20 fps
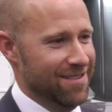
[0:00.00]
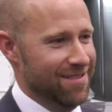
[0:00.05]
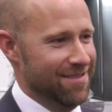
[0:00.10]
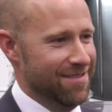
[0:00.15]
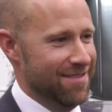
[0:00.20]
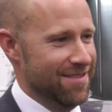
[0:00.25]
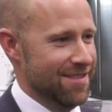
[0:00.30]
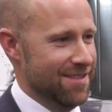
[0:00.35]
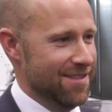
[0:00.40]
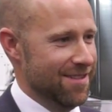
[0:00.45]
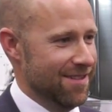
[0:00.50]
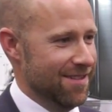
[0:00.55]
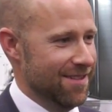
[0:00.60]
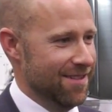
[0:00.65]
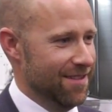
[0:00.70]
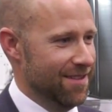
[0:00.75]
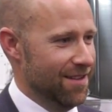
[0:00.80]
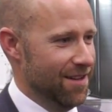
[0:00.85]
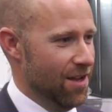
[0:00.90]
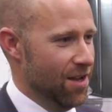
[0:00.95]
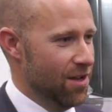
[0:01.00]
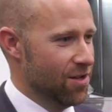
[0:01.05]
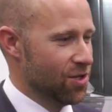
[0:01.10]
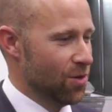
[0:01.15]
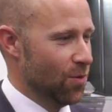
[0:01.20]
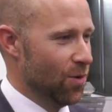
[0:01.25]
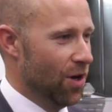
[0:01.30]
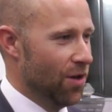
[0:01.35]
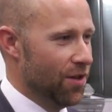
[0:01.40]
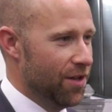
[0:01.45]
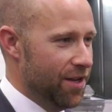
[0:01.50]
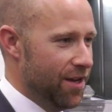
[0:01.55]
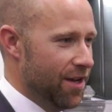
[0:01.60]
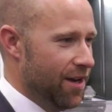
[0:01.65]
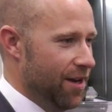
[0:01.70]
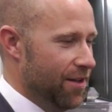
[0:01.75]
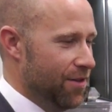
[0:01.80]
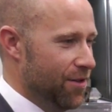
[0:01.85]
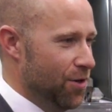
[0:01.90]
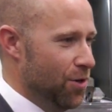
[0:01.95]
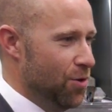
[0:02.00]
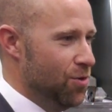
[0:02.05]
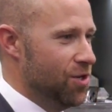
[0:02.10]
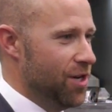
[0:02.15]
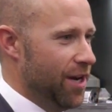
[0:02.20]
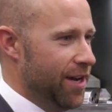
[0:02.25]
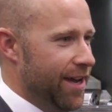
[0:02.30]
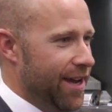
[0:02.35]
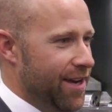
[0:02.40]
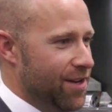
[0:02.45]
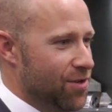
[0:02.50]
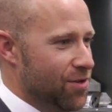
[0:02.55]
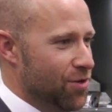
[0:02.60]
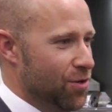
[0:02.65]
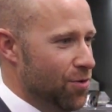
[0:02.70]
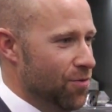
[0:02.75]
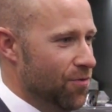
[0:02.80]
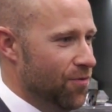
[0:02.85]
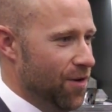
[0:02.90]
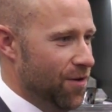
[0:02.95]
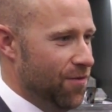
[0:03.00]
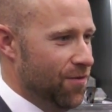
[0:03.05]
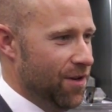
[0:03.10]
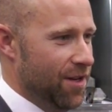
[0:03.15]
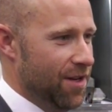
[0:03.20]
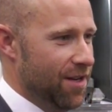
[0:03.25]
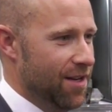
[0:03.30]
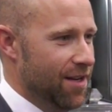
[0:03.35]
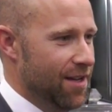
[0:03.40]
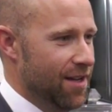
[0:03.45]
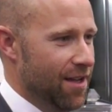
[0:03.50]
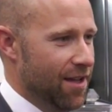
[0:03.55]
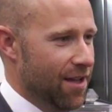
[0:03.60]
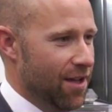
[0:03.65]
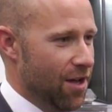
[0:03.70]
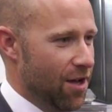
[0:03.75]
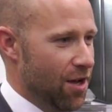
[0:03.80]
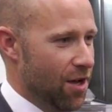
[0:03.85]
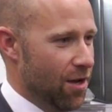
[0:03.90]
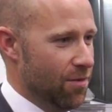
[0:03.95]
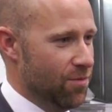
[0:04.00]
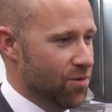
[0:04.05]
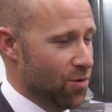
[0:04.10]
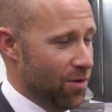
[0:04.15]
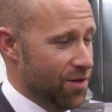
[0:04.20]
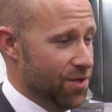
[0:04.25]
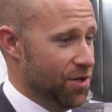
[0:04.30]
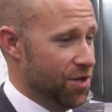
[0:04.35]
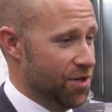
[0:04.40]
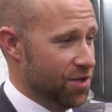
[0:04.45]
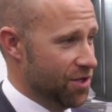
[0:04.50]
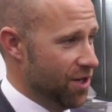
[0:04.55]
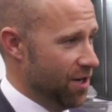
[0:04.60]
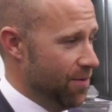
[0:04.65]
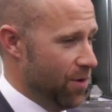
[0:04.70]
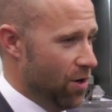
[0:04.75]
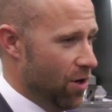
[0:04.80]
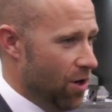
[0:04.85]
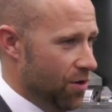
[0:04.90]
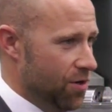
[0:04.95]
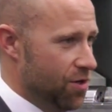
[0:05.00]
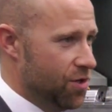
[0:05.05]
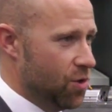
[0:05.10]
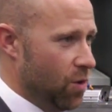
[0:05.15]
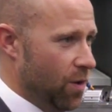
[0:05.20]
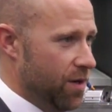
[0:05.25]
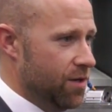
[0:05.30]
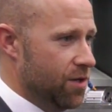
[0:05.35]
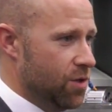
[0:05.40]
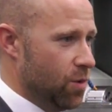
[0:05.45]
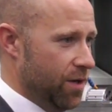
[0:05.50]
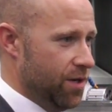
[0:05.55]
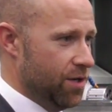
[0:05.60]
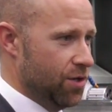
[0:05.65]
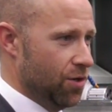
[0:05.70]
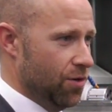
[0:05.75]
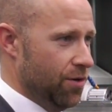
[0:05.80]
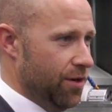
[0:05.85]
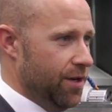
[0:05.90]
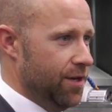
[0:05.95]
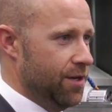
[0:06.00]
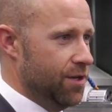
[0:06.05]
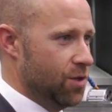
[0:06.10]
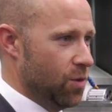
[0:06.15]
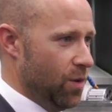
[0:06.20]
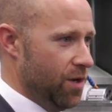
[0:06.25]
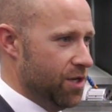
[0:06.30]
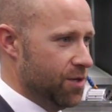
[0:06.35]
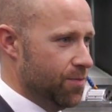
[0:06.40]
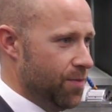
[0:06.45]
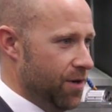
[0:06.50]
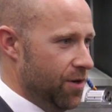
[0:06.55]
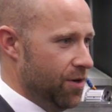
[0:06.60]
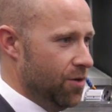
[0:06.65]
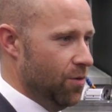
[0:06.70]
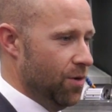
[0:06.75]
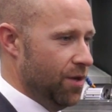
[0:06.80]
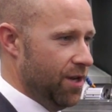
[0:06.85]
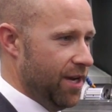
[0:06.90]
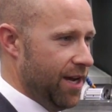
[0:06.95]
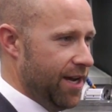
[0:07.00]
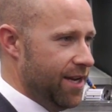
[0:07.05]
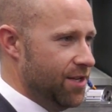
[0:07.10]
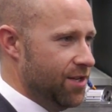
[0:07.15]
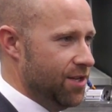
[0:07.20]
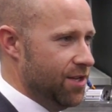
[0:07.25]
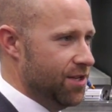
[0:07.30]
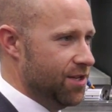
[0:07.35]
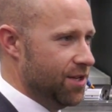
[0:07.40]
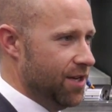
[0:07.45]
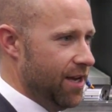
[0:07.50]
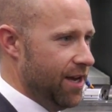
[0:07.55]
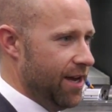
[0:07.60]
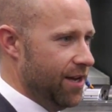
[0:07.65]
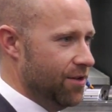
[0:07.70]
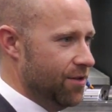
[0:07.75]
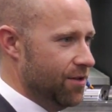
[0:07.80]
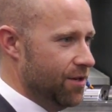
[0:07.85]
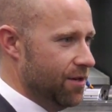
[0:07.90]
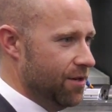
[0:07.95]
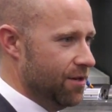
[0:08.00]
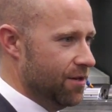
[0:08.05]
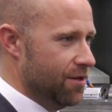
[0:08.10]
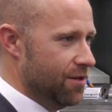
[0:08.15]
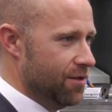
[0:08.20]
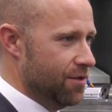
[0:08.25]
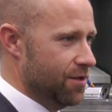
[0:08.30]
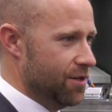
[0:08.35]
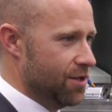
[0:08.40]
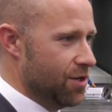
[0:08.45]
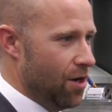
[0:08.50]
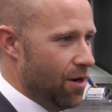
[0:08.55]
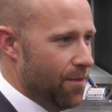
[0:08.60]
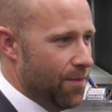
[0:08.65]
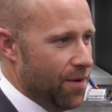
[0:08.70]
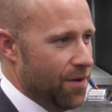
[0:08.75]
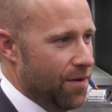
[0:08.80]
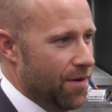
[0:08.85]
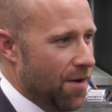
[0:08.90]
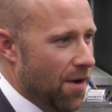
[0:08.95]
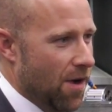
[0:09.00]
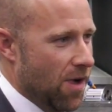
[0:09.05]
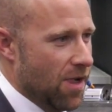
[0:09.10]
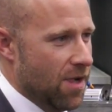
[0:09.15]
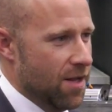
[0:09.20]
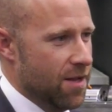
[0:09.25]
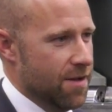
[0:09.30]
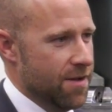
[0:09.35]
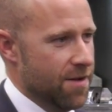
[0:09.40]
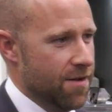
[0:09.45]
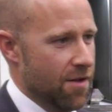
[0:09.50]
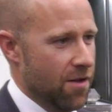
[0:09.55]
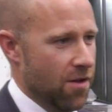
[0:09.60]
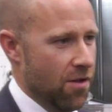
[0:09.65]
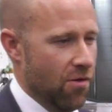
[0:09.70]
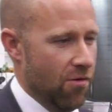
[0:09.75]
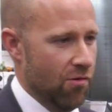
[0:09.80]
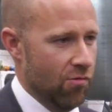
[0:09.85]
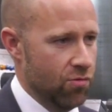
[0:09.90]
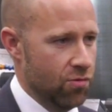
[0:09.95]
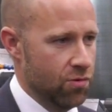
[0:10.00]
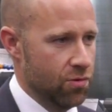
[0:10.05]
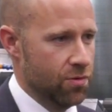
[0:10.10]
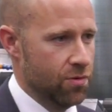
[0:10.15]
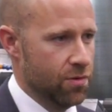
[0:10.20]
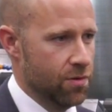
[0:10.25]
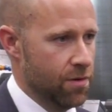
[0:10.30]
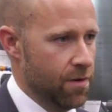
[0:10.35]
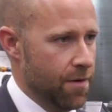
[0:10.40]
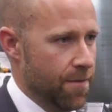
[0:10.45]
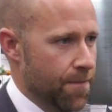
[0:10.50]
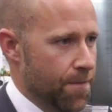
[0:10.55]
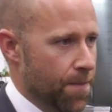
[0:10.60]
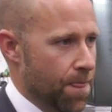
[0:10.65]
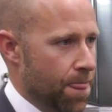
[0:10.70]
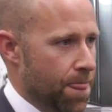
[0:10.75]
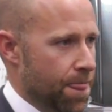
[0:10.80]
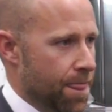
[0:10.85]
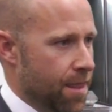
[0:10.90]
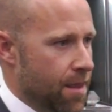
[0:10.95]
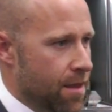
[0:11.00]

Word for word: Explain what it is. So we've got the, uh, the new JX250. Um, so as you can see behind is twin, twin turret, twin spindle with an ATC head at the, at the top. Uh, the application that it's actually doing